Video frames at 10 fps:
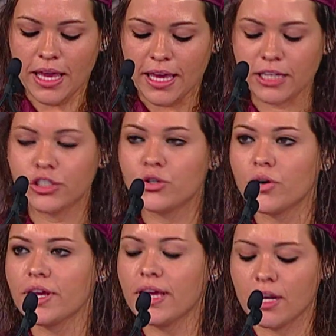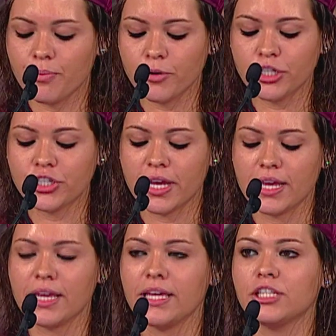Enjoy and
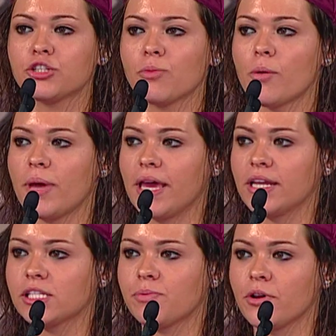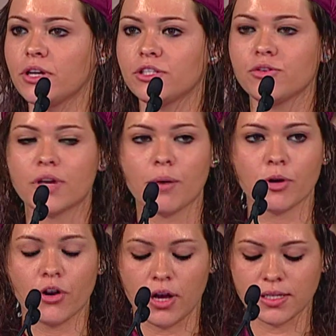appreciate each moment and experience you come
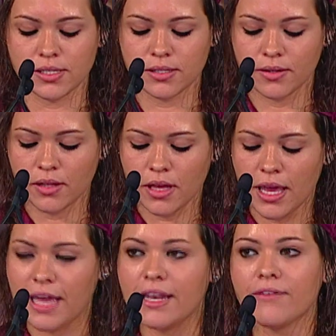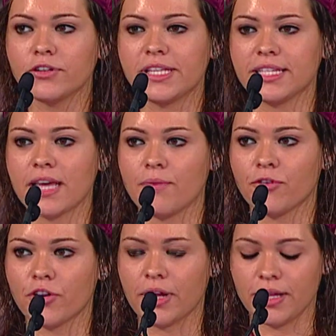across, and never take time
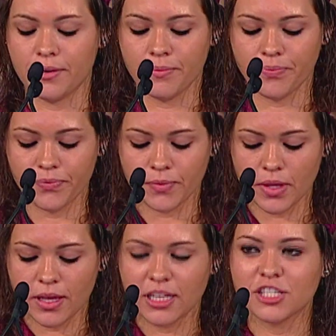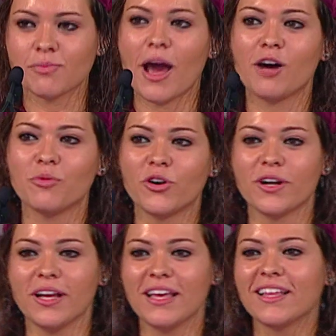for granted. Smile
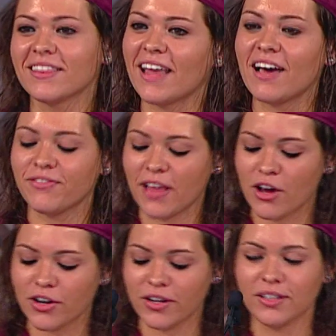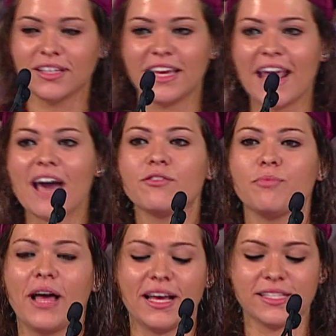more, laugh louder, and have a
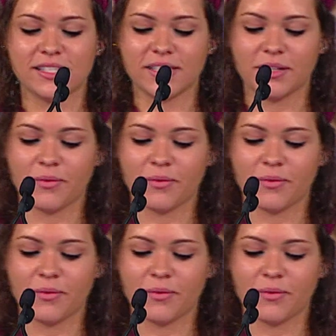blast.